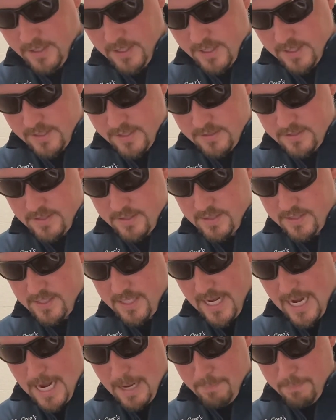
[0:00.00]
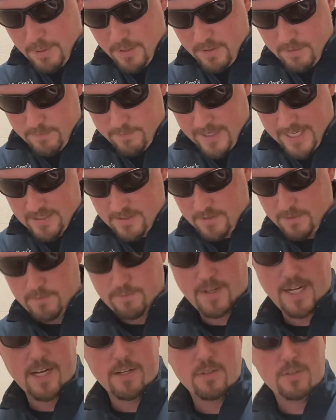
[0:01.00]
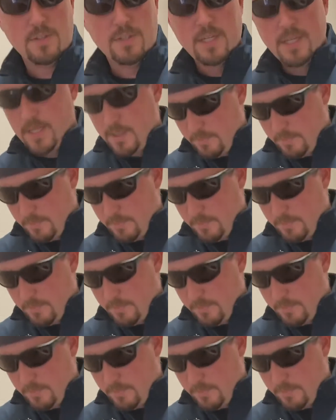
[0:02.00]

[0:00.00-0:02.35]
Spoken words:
This is DAP Fast and Final.